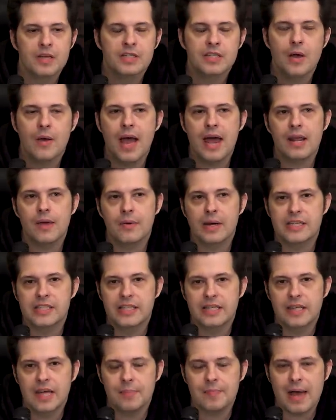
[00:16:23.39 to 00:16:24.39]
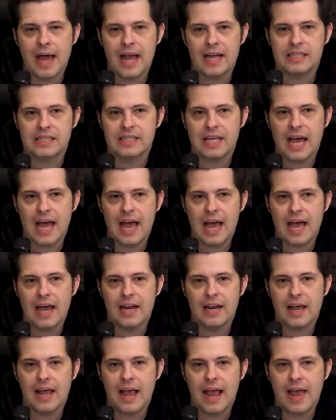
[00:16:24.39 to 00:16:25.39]
so anyway, so you get past
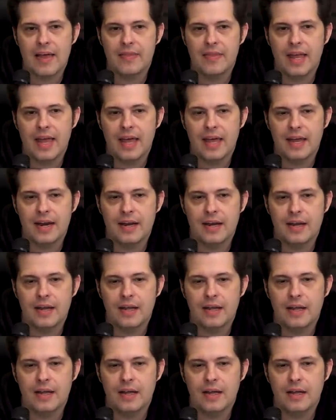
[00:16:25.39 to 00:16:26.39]
that, and then